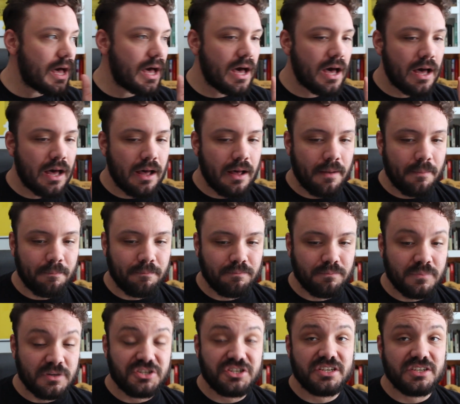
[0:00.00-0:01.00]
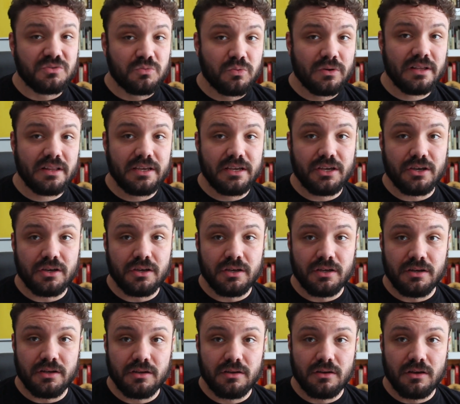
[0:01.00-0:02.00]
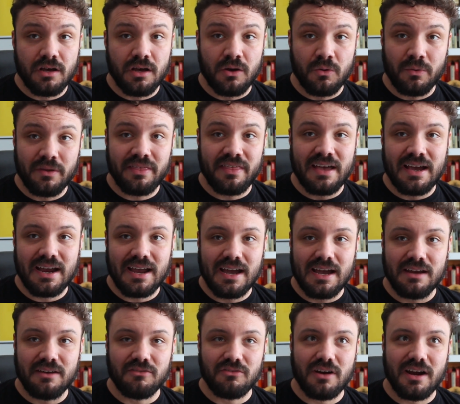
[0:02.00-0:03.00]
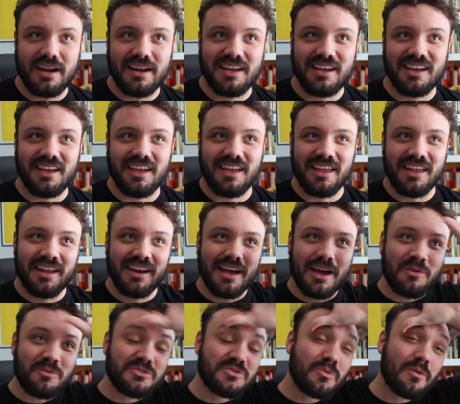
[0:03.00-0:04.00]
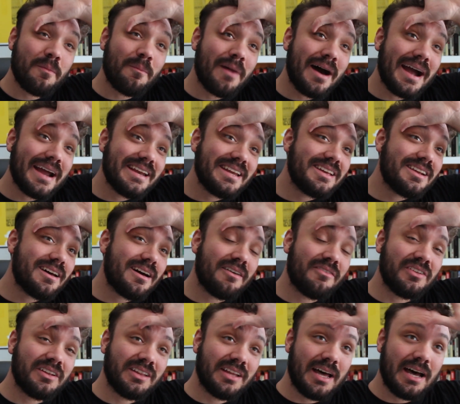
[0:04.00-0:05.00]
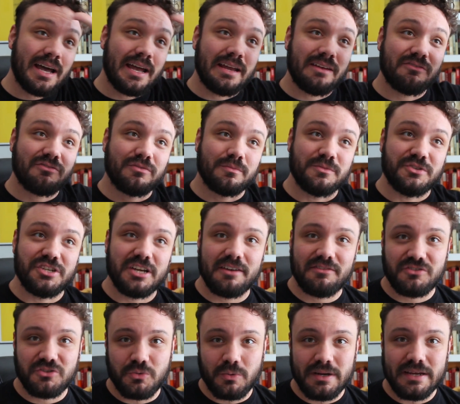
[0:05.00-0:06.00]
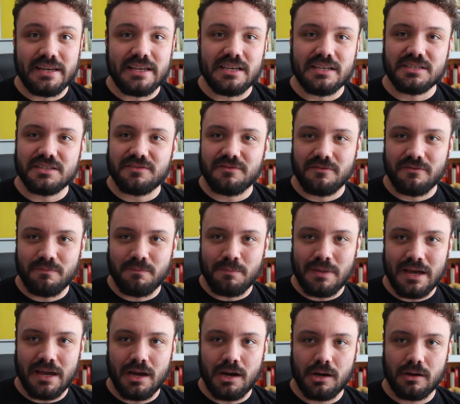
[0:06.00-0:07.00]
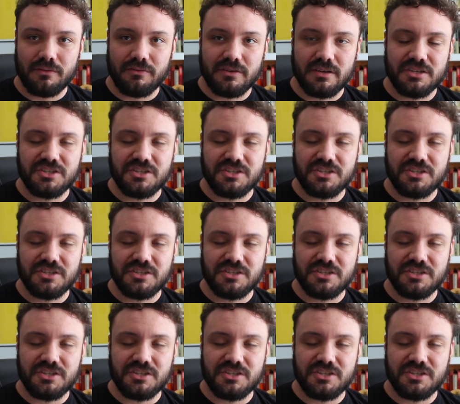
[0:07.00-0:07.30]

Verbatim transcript: Um, but she's really good uh, with that kind of writing. And I was reminded of a line from Jeff Tweedy's biography.